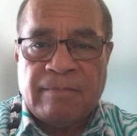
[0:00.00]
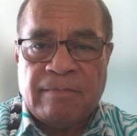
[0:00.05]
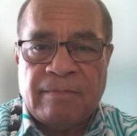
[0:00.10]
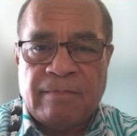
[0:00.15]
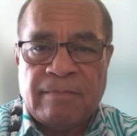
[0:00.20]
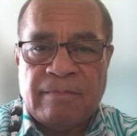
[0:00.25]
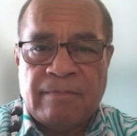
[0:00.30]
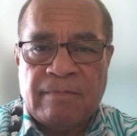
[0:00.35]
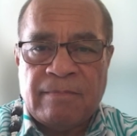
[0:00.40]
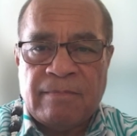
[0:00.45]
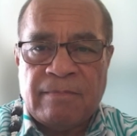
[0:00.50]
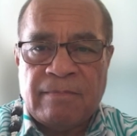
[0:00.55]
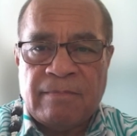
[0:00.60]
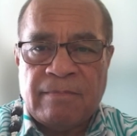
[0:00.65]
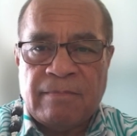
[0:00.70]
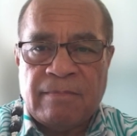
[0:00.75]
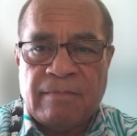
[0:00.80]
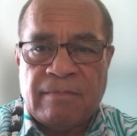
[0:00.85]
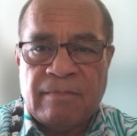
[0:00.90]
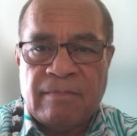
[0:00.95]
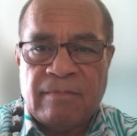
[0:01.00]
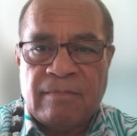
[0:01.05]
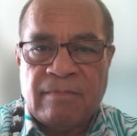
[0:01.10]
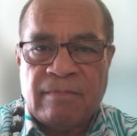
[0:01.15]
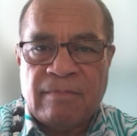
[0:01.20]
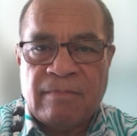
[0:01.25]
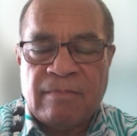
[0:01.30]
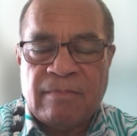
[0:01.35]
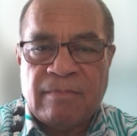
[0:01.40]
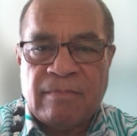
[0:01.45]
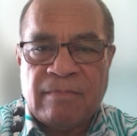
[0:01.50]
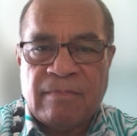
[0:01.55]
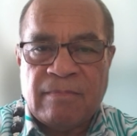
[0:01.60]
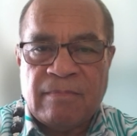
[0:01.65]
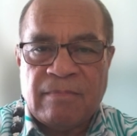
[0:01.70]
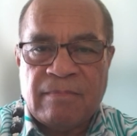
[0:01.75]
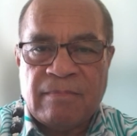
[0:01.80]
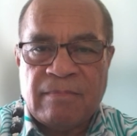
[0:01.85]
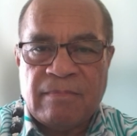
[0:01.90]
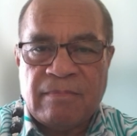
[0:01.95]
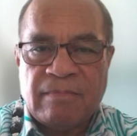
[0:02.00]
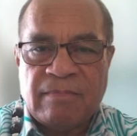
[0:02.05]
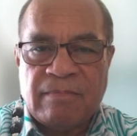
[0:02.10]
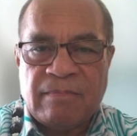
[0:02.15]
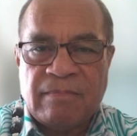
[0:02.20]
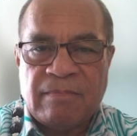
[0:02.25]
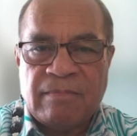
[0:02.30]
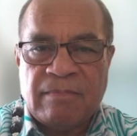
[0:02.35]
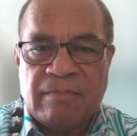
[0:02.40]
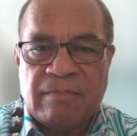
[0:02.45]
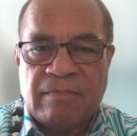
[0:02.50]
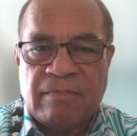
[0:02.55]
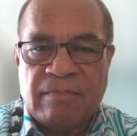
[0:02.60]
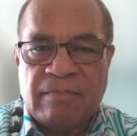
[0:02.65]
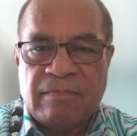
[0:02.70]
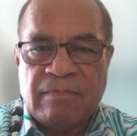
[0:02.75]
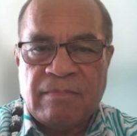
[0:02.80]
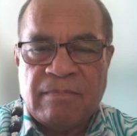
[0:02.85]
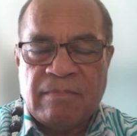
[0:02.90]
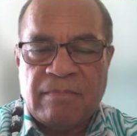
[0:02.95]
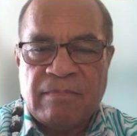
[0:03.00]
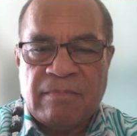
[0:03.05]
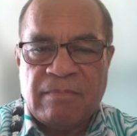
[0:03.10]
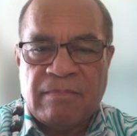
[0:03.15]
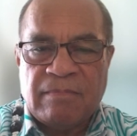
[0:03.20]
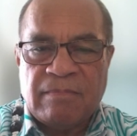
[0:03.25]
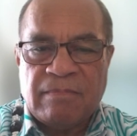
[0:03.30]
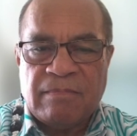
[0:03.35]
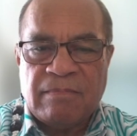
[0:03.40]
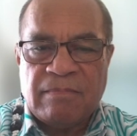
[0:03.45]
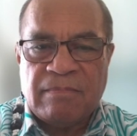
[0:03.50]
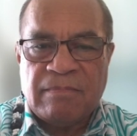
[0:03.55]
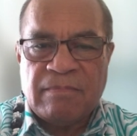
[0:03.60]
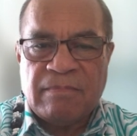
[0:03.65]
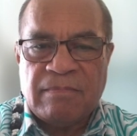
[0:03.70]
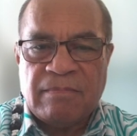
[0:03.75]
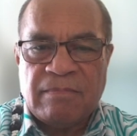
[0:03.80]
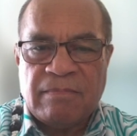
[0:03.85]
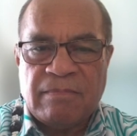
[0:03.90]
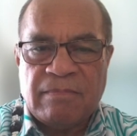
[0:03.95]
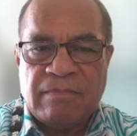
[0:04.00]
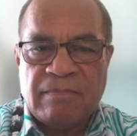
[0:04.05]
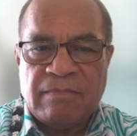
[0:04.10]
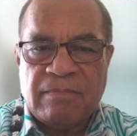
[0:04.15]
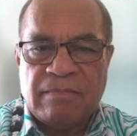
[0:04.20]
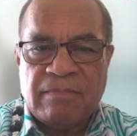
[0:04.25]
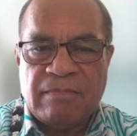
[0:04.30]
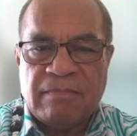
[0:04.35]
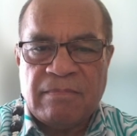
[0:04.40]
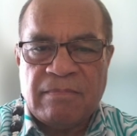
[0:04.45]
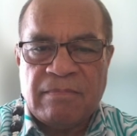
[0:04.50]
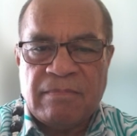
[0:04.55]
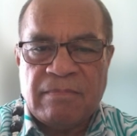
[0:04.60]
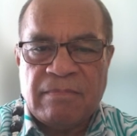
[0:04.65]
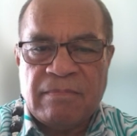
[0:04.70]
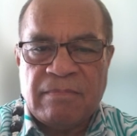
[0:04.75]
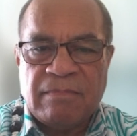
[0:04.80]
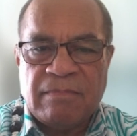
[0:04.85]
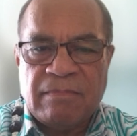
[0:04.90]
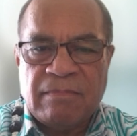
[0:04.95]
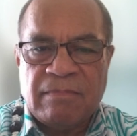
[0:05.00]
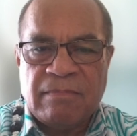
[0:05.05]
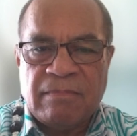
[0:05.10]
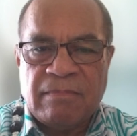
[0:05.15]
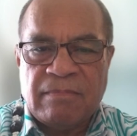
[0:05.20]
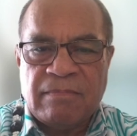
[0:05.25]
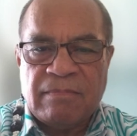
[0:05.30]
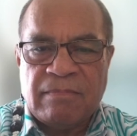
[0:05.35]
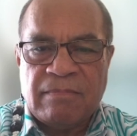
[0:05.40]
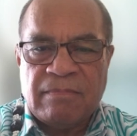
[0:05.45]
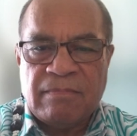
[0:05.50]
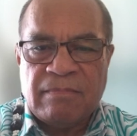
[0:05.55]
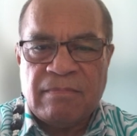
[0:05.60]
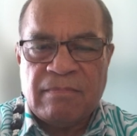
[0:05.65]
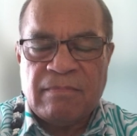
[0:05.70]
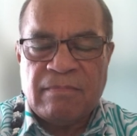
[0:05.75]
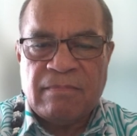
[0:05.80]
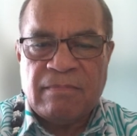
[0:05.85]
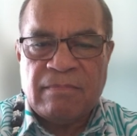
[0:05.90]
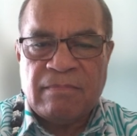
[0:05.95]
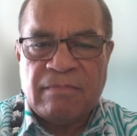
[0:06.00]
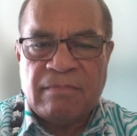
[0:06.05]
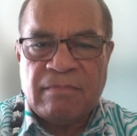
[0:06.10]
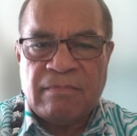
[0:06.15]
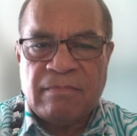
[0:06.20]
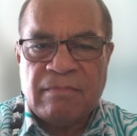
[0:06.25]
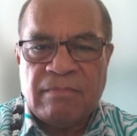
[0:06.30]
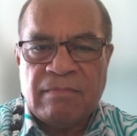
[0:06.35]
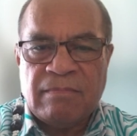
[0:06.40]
No words are spoken by the person on screen.